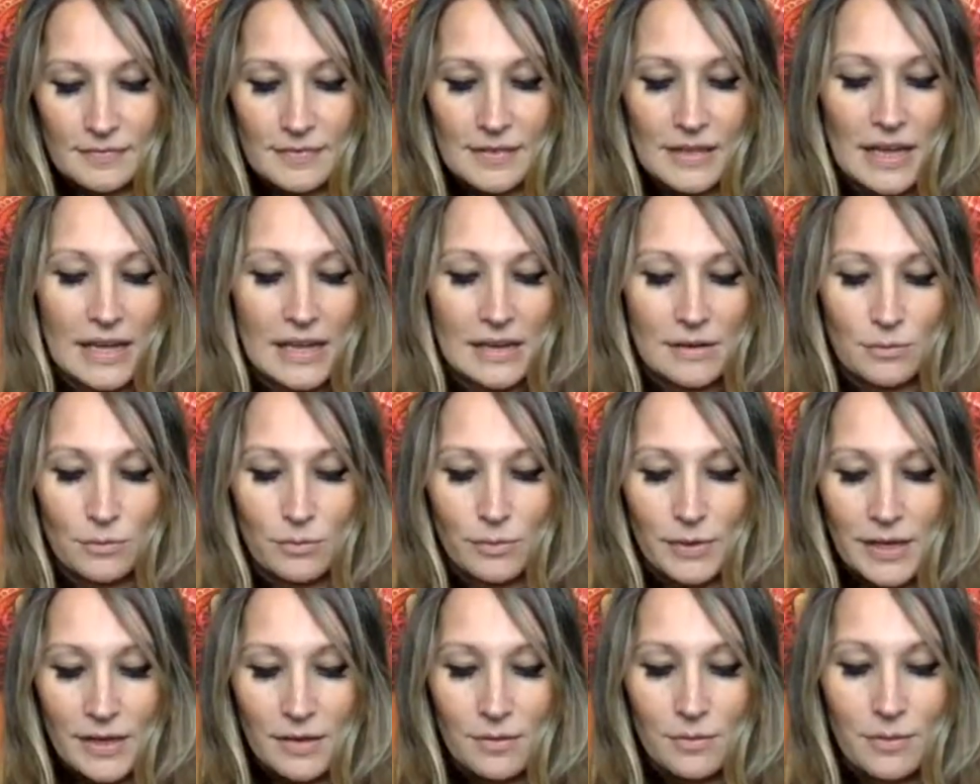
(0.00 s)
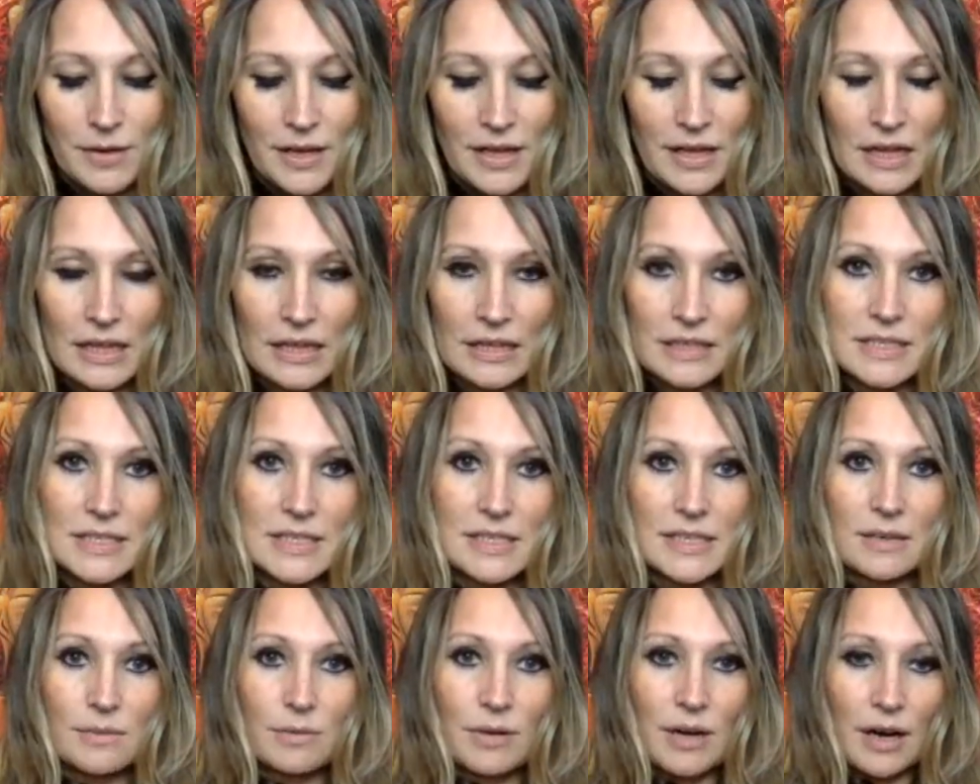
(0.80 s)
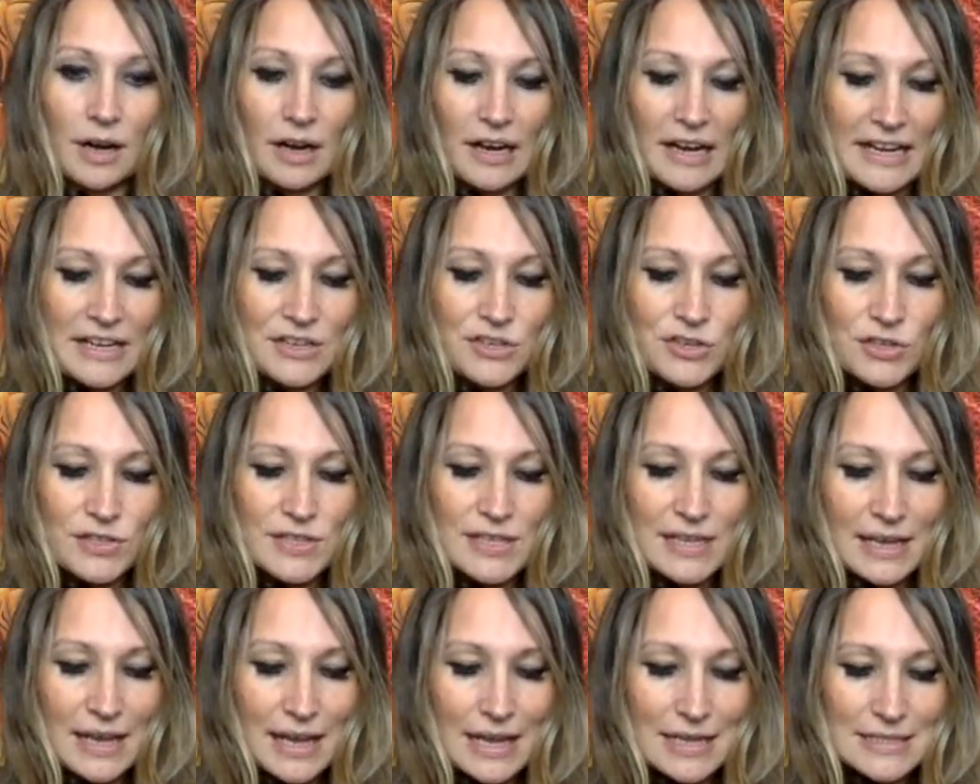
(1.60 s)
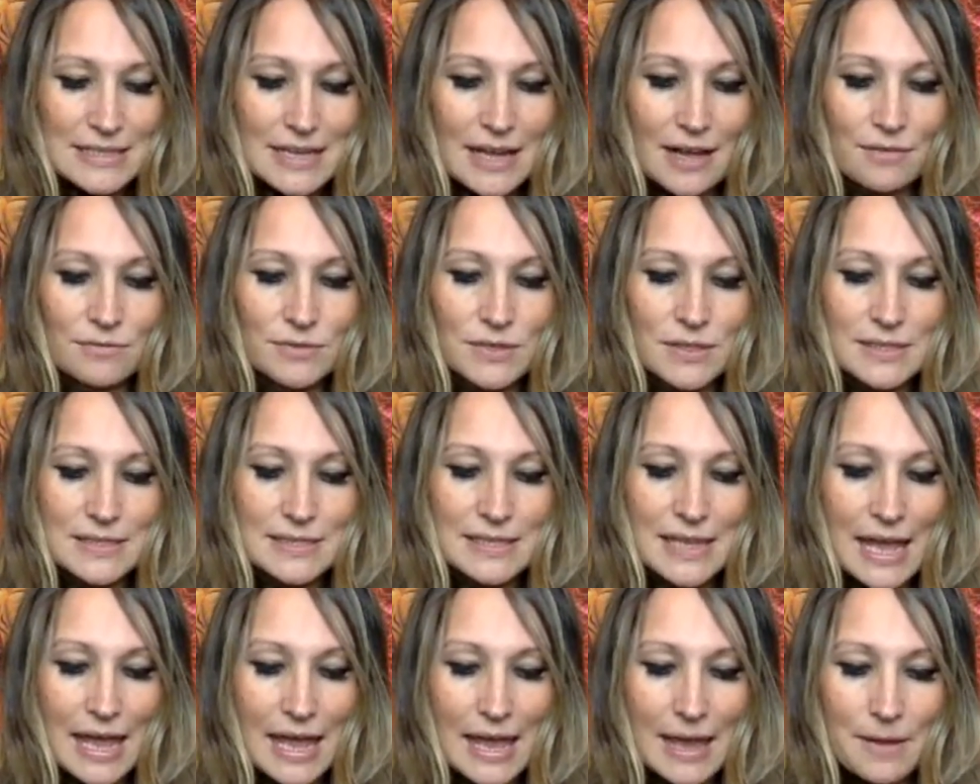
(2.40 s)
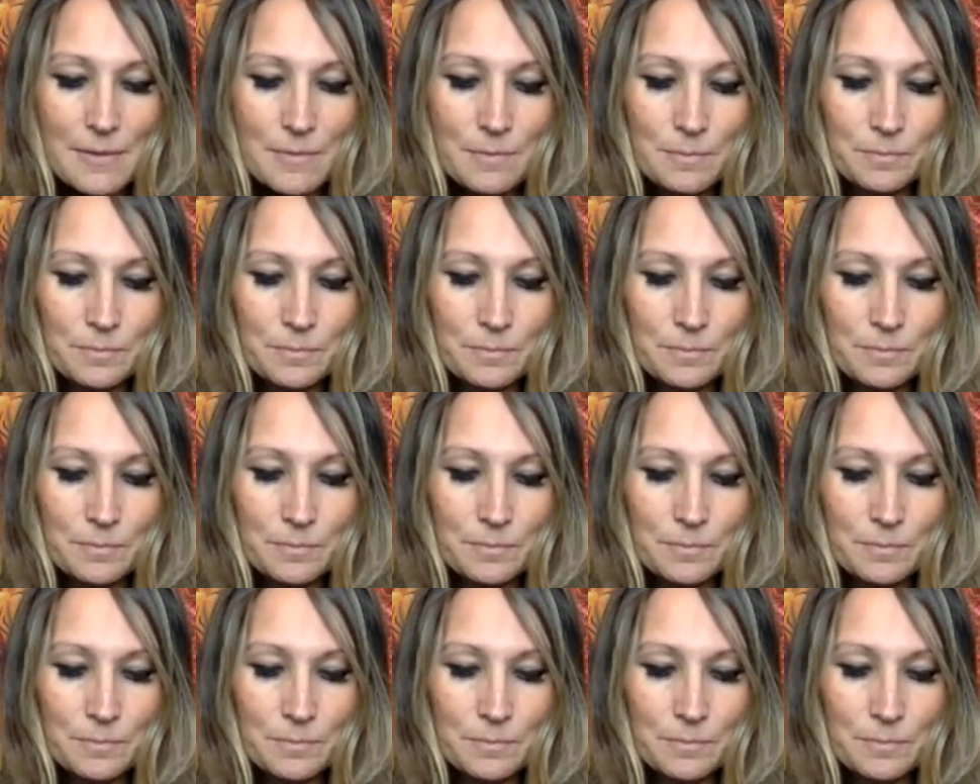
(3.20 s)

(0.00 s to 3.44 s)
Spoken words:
And we will see what our angels and guides have to say.